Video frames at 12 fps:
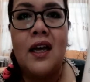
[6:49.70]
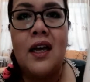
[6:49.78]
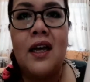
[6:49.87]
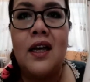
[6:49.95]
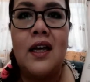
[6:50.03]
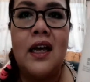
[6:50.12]

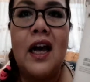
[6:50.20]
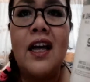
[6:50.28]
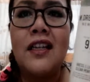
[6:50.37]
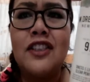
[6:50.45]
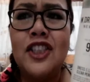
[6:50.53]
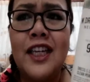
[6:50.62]

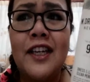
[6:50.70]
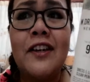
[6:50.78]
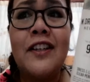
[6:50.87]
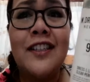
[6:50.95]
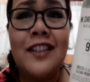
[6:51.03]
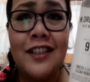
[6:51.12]
I'll take
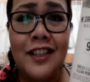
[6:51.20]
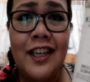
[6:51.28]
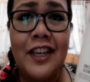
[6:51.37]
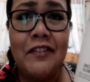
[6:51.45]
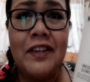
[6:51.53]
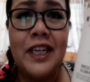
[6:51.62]
on
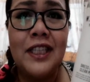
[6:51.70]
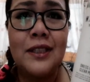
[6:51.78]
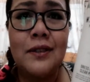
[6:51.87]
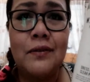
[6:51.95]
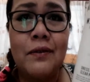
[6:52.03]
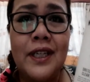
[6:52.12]
the
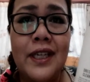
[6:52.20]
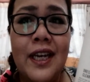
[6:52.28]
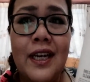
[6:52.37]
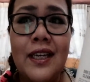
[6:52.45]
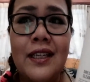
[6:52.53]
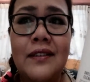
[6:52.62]
ingredients for you,
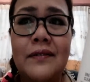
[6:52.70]
yeah?